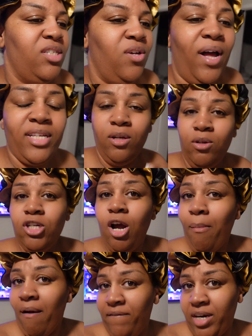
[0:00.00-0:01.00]
So I told y'all
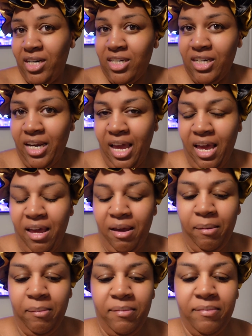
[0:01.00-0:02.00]
my furniture
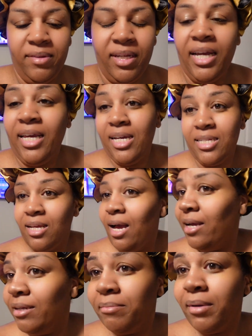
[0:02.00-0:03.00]
came, and yes,
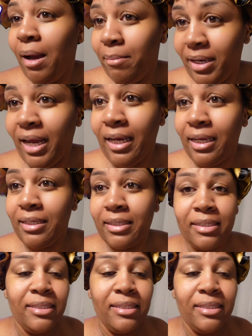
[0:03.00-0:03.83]
I'm naked.